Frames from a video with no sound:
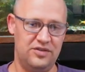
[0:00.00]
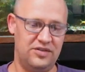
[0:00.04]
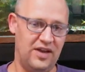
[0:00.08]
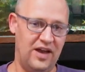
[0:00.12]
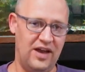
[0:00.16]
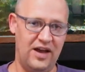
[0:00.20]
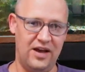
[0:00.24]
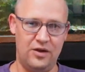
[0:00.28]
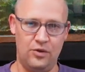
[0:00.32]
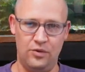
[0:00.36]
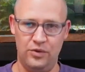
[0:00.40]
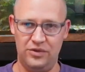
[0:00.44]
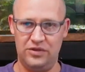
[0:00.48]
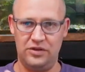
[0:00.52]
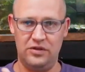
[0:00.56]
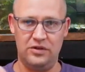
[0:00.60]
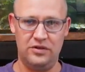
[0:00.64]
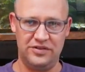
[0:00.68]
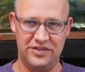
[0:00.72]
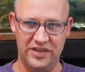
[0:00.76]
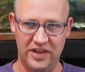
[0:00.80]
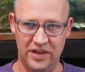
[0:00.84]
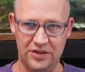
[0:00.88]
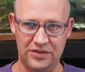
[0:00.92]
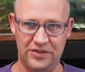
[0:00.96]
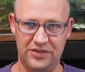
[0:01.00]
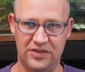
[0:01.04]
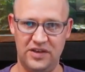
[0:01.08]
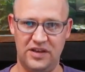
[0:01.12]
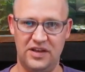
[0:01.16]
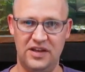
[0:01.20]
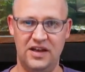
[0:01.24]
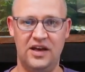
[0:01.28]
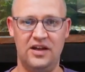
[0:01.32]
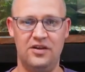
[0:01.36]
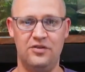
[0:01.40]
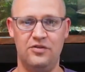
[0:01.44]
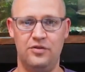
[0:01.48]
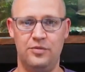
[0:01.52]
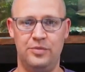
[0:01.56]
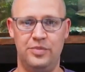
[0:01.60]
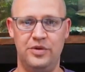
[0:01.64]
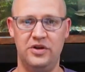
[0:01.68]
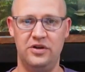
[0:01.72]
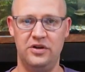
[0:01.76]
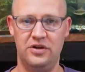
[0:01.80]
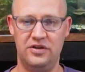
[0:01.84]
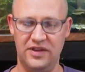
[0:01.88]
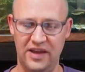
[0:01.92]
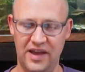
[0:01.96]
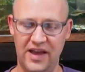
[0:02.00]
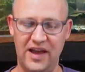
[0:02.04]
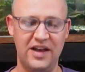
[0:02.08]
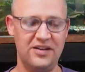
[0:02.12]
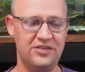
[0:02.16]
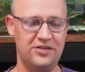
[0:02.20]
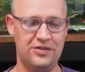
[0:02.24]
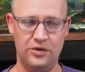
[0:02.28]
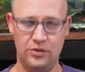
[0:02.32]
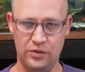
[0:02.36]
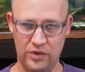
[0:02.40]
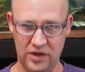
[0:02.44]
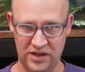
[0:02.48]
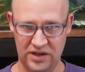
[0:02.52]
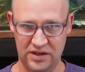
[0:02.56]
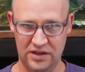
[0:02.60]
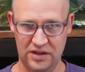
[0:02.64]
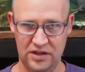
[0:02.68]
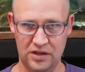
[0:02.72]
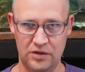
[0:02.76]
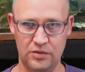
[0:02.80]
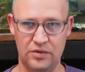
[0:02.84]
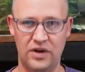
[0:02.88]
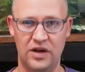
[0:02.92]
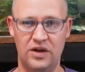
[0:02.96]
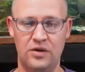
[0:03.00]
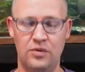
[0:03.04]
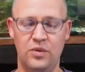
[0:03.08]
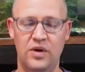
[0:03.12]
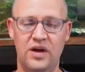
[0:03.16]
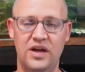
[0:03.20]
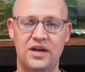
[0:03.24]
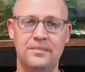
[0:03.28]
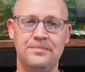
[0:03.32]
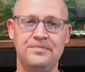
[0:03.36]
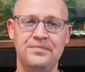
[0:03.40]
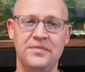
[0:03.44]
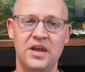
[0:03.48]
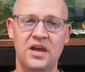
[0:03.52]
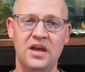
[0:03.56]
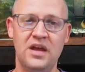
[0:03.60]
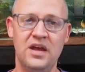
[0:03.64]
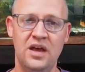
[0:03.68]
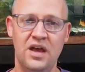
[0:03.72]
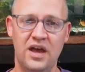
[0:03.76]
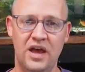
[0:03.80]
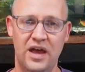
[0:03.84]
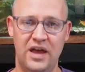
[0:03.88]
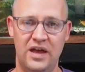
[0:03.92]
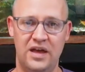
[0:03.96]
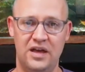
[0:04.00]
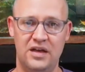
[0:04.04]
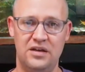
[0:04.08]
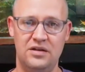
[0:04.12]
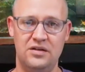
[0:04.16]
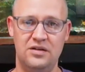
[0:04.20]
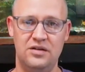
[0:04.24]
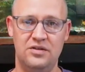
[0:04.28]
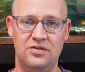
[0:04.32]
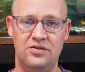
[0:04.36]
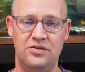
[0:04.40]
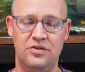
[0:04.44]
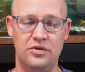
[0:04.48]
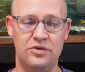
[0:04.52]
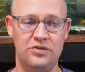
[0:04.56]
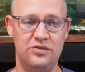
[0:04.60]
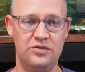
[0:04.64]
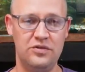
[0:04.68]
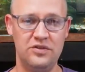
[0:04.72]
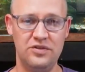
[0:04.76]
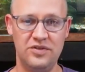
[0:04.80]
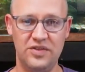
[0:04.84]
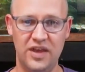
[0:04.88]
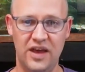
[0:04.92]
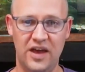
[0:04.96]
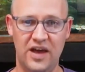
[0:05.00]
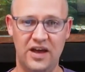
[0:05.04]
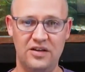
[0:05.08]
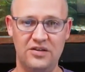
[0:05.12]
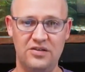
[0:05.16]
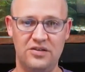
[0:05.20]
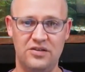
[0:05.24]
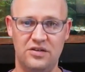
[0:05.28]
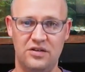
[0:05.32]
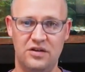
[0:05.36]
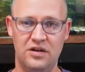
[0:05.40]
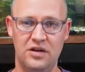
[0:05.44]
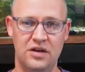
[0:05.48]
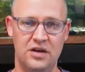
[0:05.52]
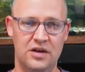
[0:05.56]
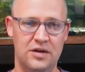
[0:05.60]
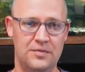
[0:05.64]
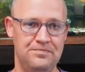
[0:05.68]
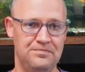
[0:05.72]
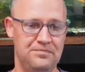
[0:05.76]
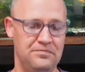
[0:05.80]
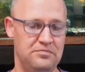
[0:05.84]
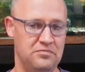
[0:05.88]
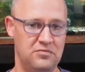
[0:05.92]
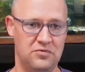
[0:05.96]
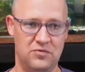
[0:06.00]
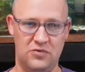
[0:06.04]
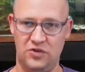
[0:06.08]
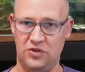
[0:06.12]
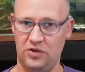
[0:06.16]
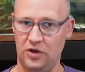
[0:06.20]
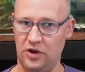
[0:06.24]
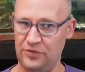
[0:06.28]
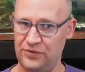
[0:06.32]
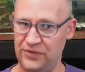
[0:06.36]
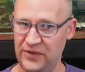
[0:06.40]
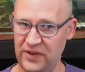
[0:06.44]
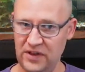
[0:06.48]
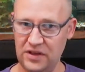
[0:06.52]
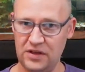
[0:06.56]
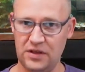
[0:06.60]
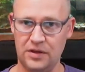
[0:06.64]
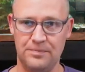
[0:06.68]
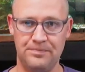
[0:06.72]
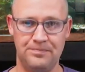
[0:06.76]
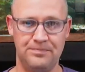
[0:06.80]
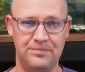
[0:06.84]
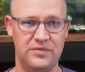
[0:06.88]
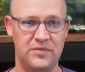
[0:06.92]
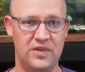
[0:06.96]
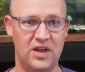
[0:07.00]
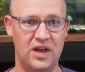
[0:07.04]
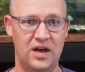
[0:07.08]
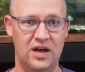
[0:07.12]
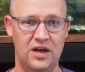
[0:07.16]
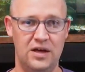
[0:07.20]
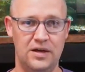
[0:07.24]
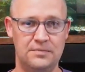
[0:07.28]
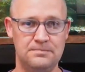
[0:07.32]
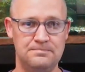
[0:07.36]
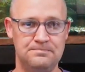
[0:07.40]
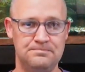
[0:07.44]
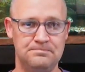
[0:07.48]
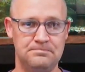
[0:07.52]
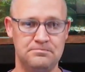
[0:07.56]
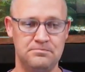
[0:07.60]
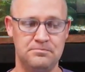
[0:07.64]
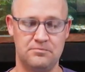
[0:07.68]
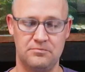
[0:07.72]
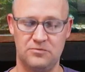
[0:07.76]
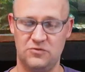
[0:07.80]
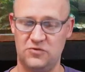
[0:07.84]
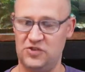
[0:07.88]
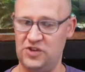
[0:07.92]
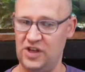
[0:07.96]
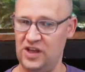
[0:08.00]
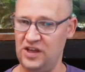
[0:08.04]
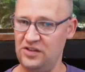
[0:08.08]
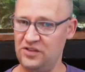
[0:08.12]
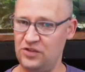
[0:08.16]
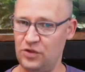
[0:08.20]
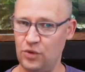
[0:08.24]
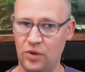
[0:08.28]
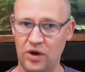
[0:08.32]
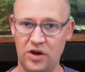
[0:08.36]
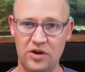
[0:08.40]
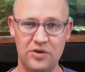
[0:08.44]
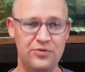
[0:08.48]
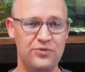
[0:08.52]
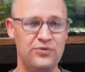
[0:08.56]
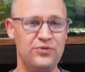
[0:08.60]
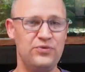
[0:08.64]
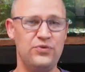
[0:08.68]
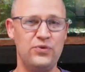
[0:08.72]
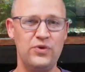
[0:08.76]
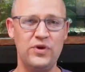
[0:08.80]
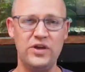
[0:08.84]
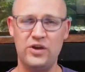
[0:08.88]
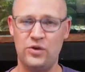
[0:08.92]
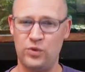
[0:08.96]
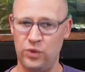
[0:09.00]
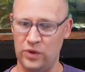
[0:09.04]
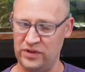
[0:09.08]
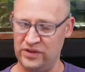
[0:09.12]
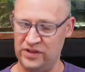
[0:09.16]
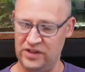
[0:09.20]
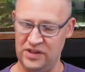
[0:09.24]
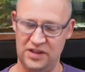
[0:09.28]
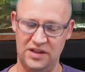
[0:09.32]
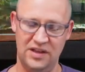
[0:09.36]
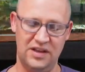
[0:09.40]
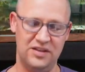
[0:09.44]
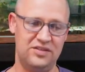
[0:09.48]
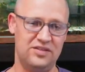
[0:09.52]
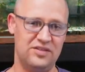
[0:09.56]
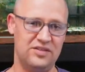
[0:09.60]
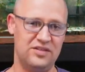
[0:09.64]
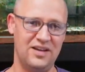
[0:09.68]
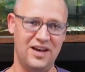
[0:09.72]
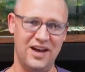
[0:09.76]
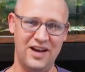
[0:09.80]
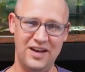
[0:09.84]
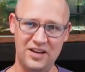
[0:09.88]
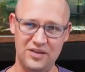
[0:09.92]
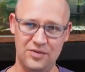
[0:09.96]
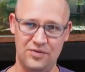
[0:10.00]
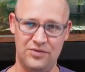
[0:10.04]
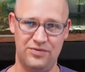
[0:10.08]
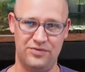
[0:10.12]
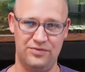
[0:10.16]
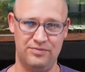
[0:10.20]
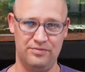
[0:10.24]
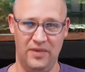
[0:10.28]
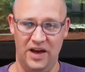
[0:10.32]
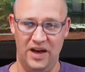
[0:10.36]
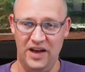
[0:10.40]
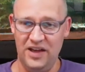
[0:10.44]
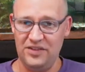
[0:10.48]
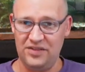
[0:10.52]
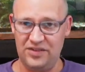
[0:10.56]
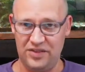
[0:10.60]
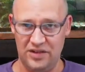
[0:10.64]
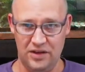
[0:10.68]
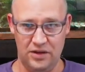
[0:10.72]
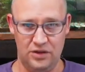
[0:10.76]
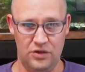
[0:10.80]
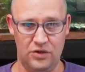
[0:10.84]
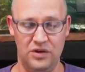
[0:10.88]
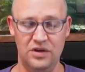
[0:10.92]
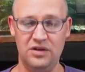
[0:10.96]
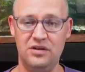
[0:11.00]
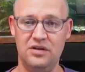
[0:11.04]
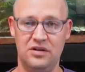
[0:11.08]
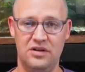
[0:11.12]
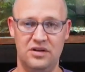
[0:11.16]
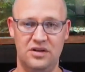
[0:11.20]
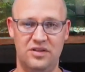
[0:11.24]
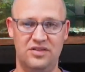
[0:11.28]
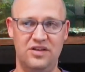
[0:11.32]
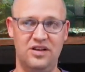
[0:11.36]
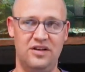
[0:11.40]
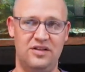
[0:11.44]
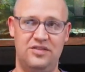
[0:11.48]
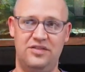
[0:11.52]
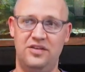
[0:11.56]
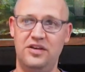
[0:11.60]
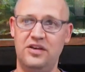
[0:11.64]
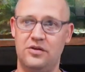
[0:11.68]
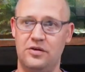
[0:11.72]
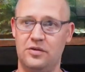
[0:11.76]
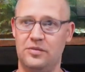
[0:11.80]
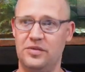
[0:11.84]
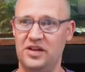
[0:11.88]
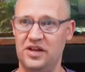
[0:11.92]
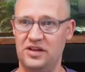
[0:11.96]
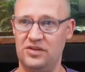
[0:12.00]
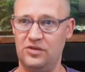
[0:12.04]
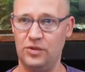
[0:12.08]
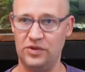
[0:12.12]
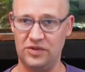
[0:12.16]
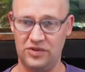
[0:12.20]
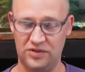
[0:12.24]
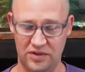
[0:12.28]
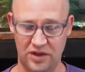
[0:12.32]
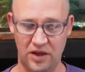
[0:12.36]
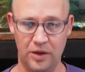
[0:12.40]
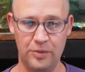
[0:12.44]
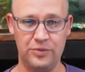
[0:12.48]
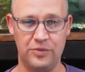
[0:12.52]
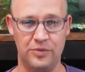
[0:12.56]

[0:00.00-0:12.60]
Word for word: sack with a little tail sticking out of it period. They hatch, they're ready to eat right away. And so as soon as they hatch, start feeding them. Change the water frequently. That's kind of my secret. It's not a secret, but that's what's